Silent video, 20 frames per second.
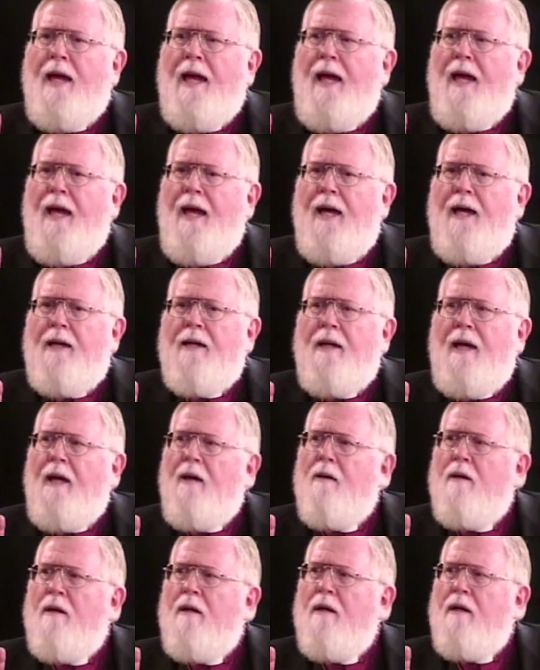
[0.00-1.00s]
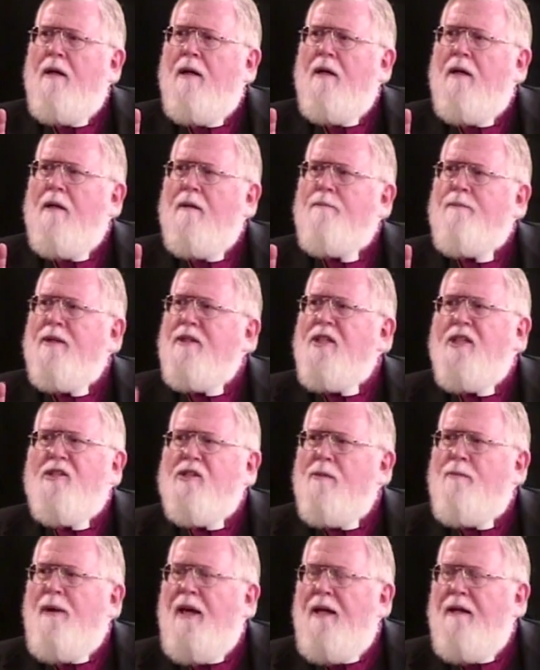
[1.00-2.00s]
and
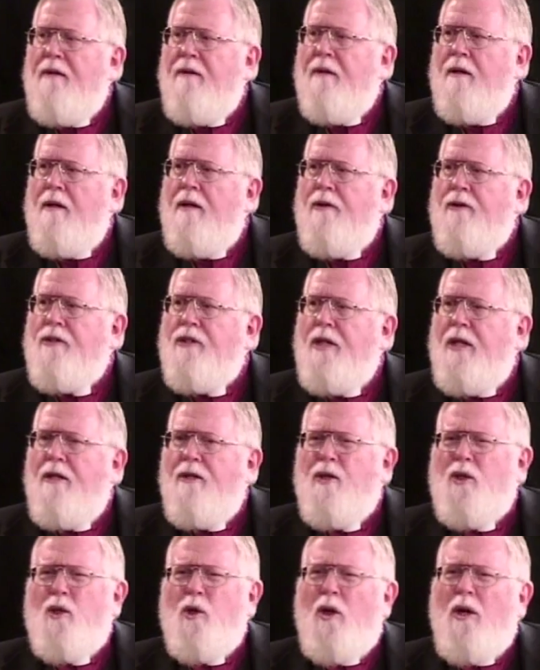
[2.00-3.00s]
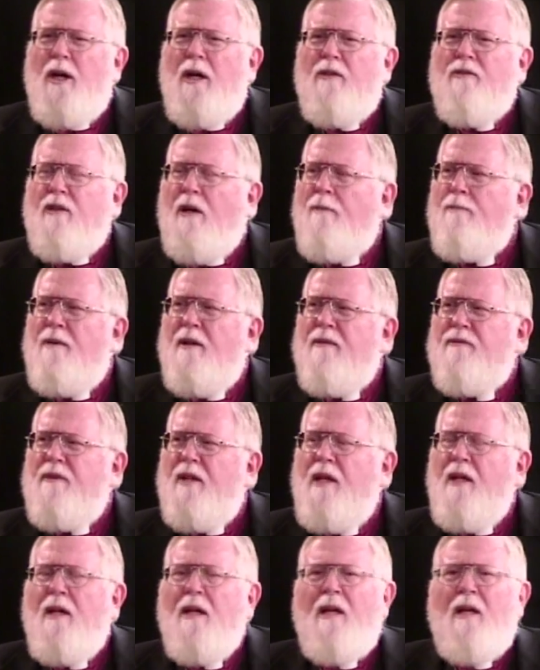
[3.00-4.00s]
participate in the liturgy, joyous,
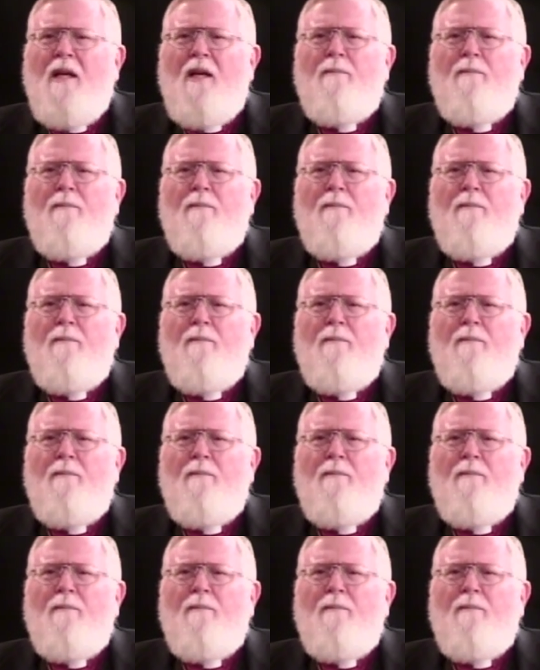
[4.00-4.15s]
uplifting.